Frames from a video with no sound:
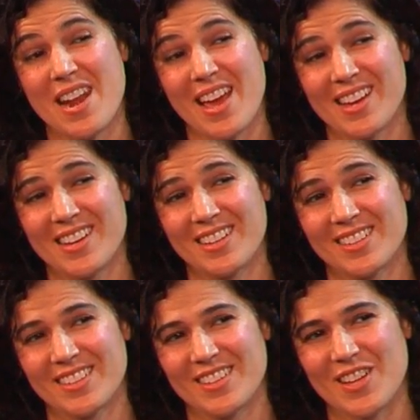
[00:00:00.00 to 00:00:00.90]
Neck,
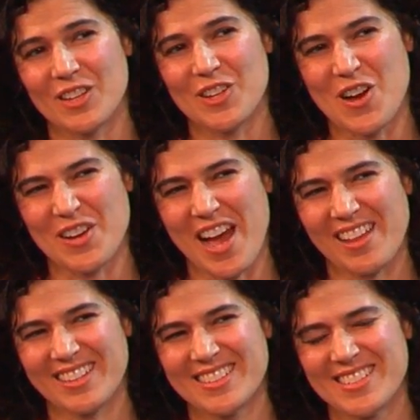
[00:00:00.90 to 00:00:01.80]
Long
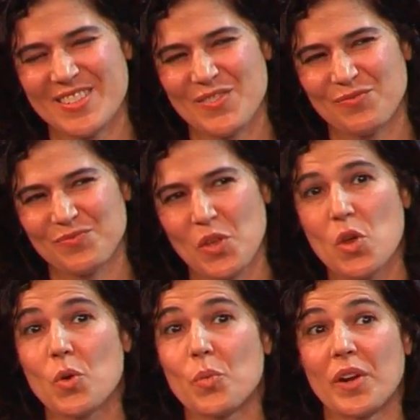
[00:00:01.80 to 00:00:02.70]
Island, mm -hmm.
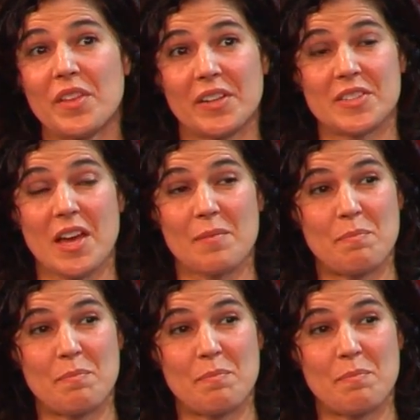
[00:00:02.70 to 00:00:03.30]
where there's a